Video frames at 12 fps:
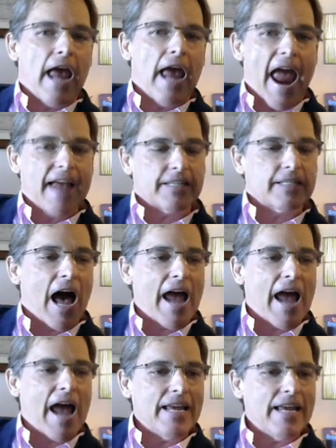
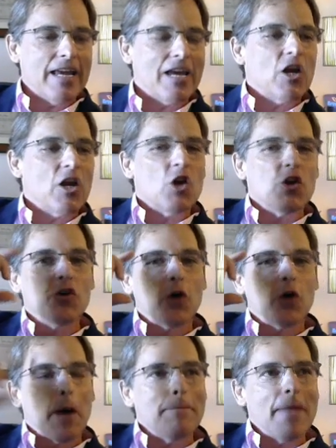Anxiety, you're
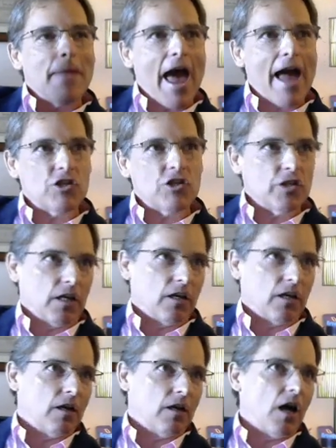imagining
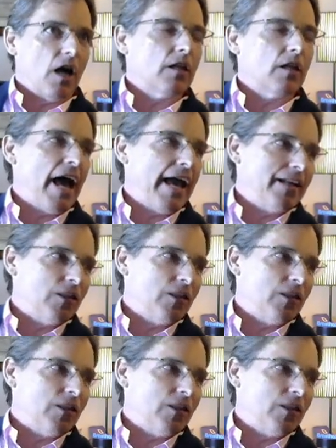a lion in